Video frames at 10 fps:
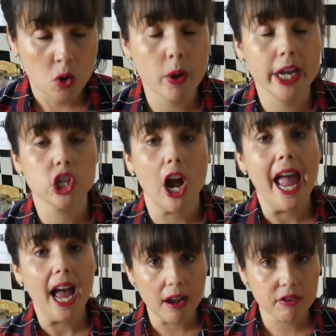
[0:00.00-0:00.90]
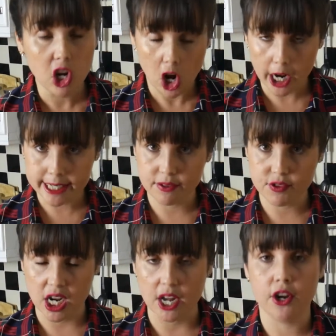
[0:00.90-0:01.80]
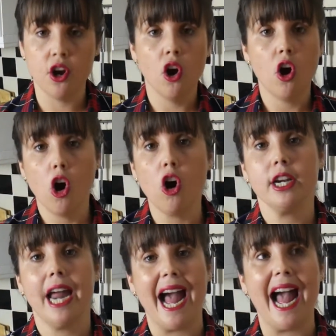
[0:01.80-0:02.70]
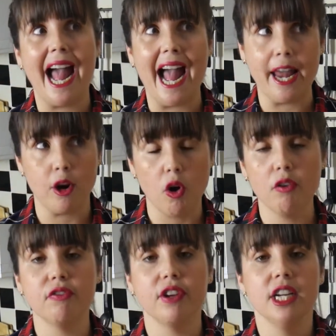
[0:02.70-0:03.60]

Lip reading: which I have kind of done on and off.